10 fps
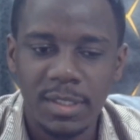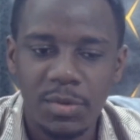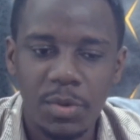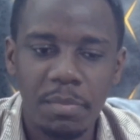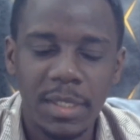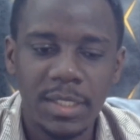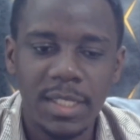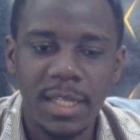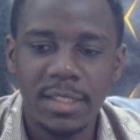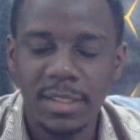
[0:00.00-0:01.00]
Robert
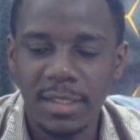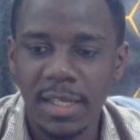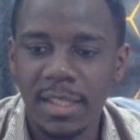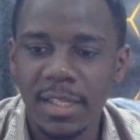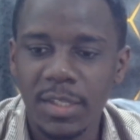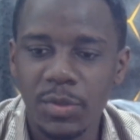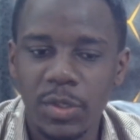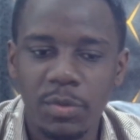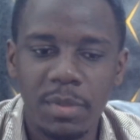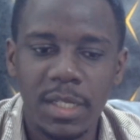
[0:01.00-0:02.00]
Sanchez. I think he's
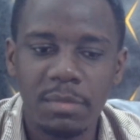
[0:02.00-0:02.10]
going to be in